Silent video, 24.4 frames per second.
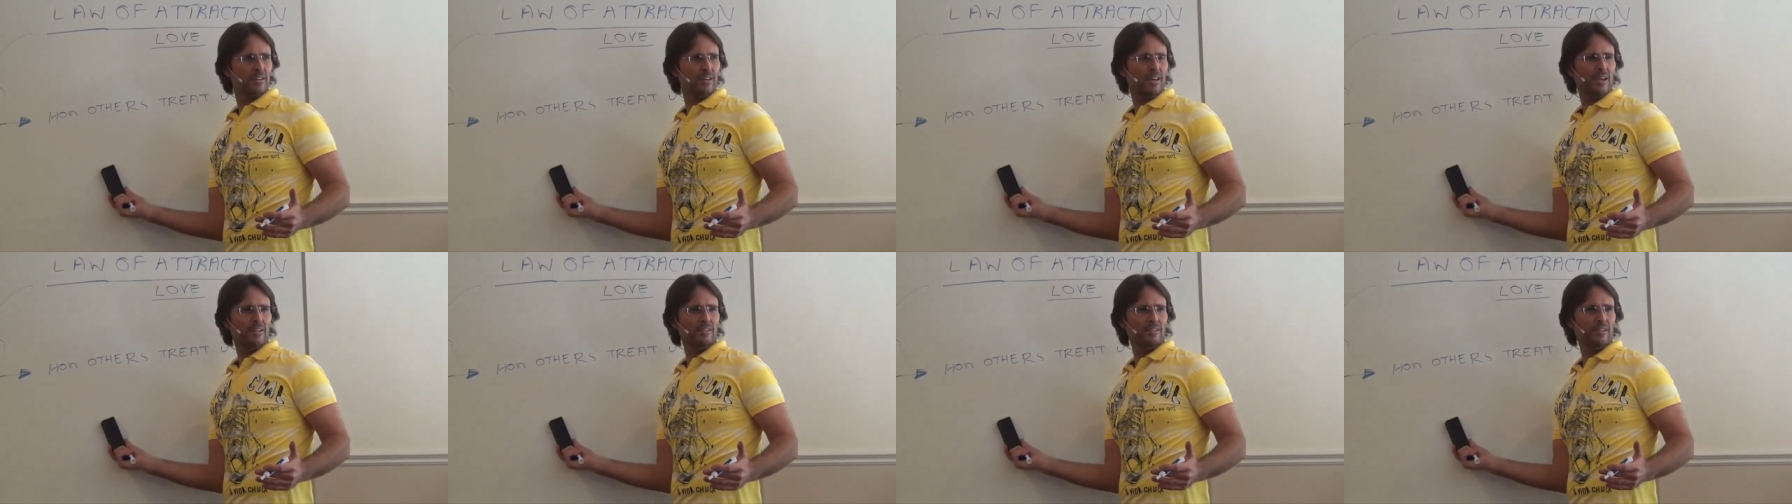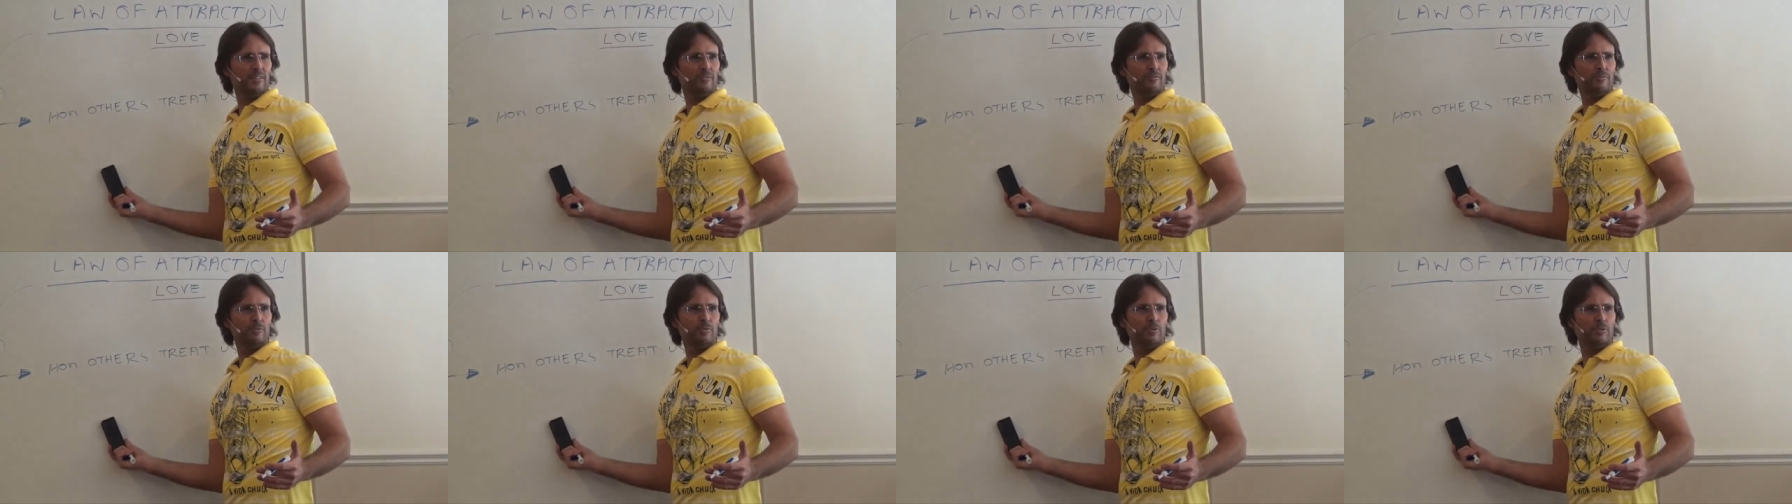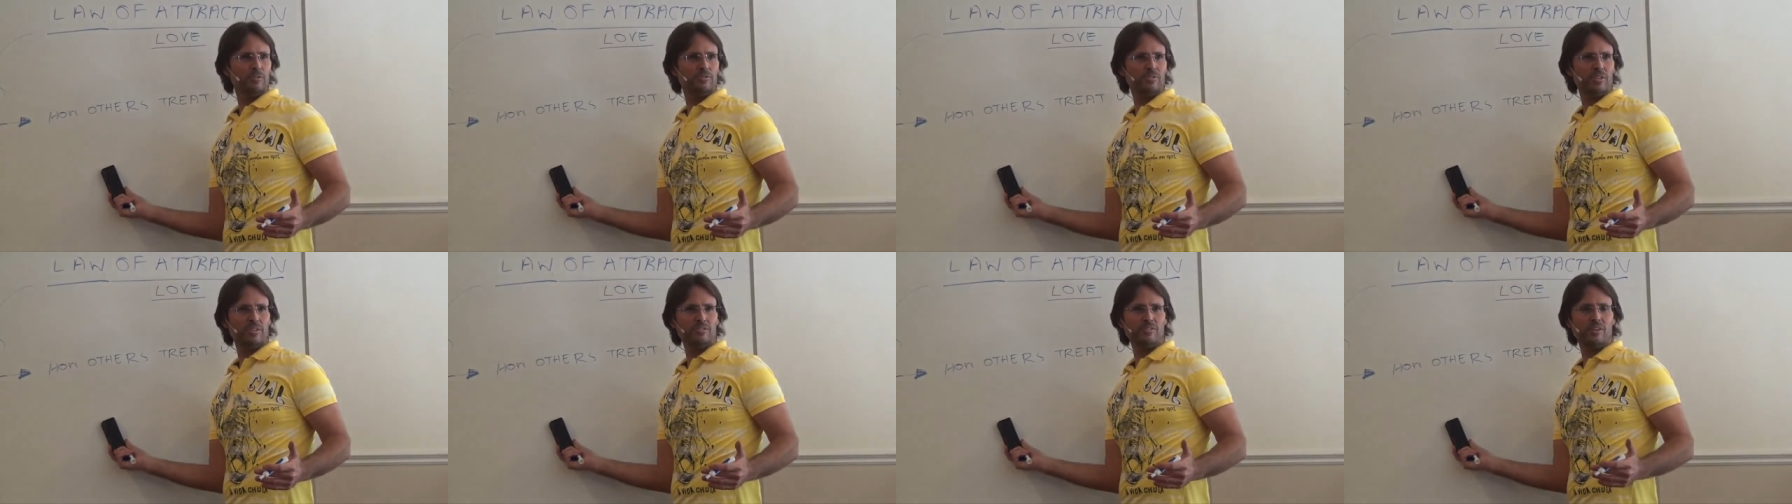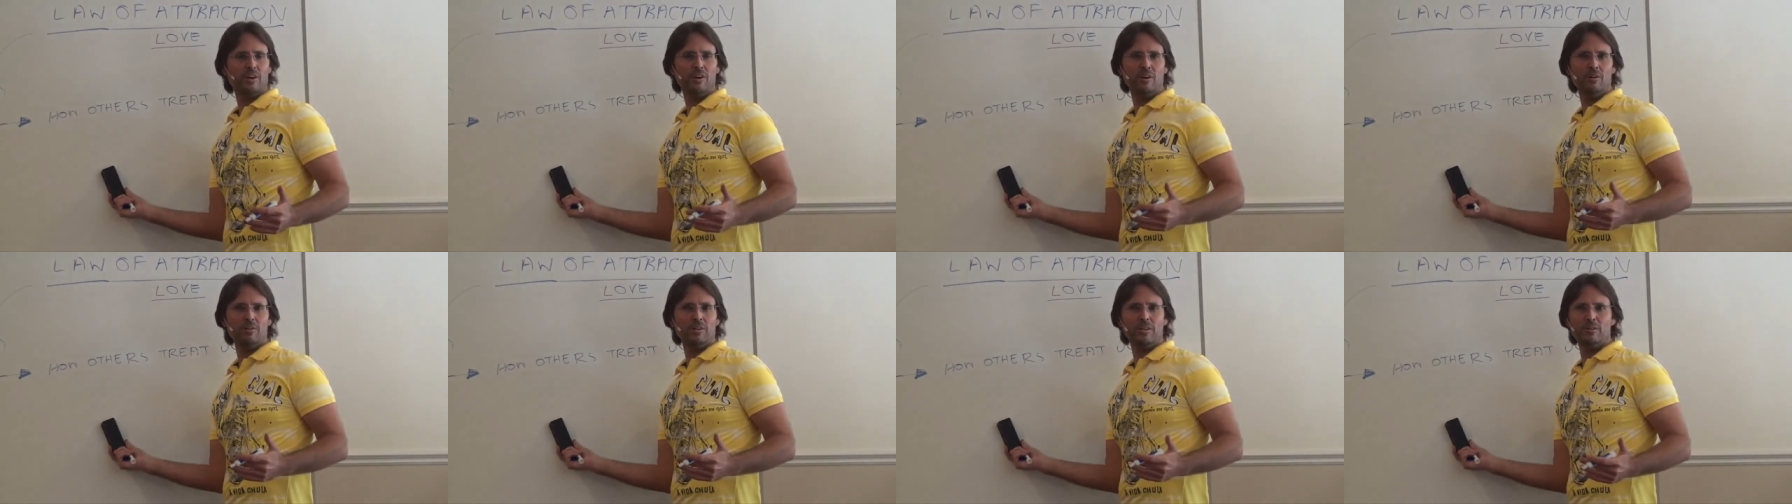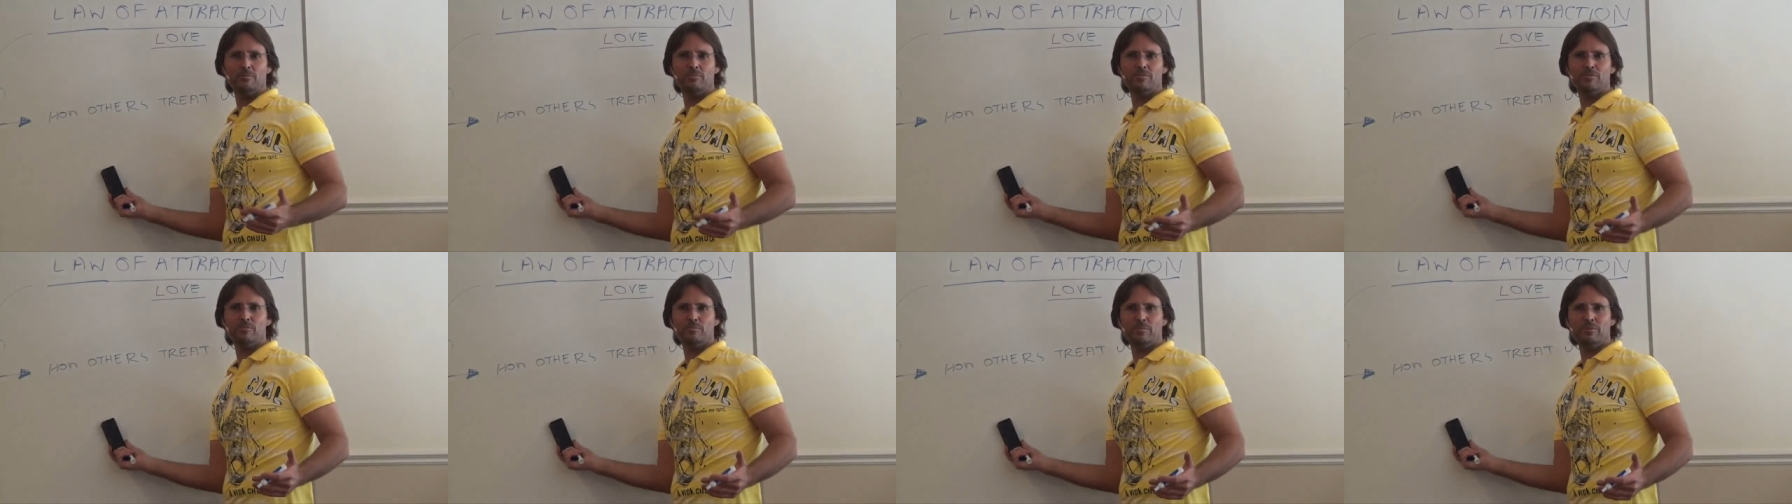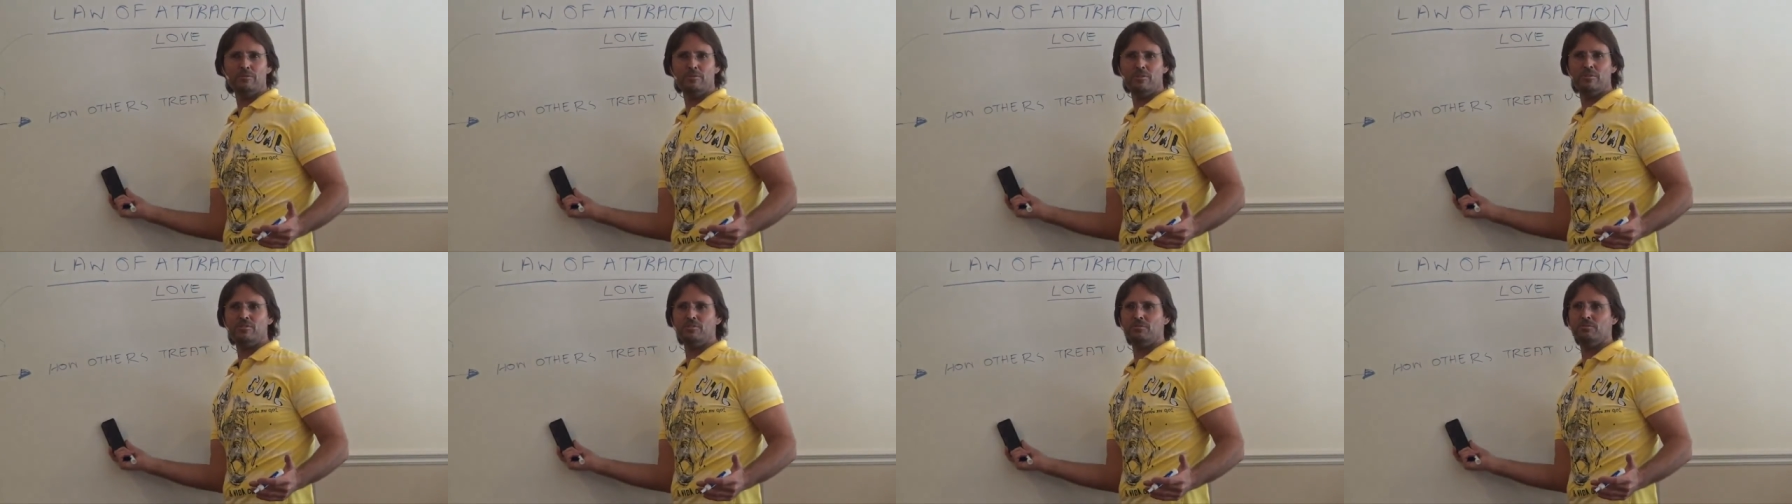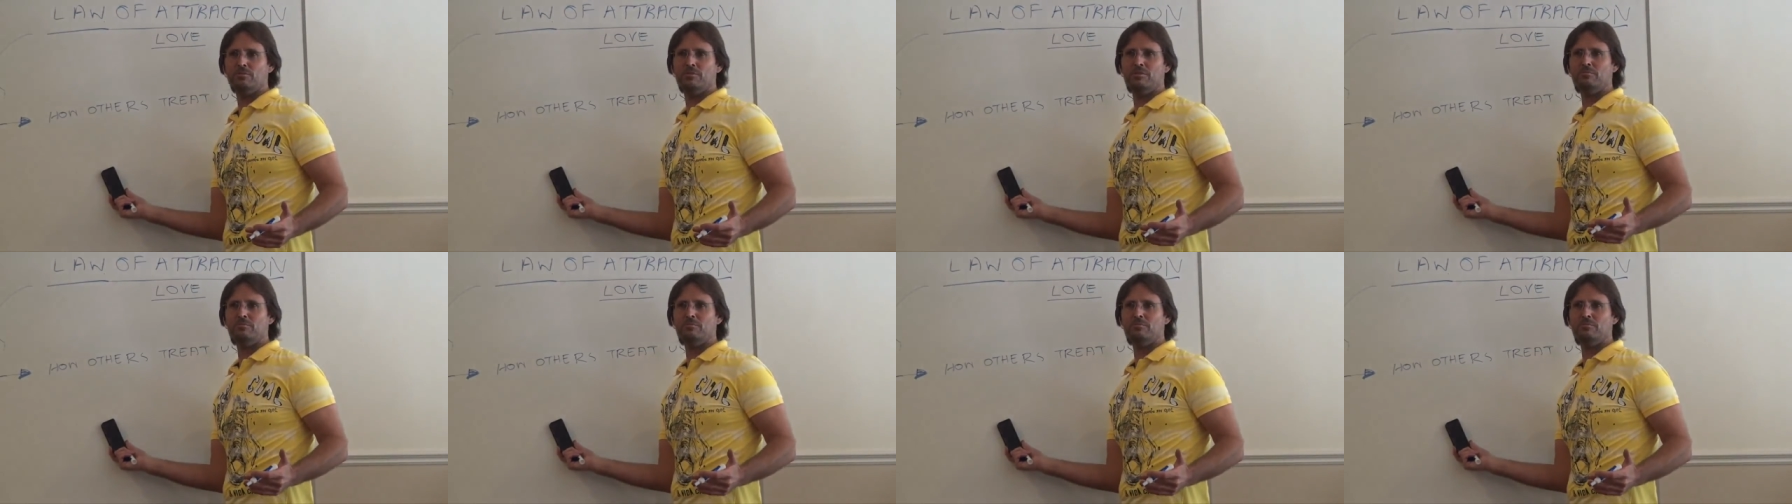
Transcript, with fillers: And then, of course, there's a whole heap of spirits who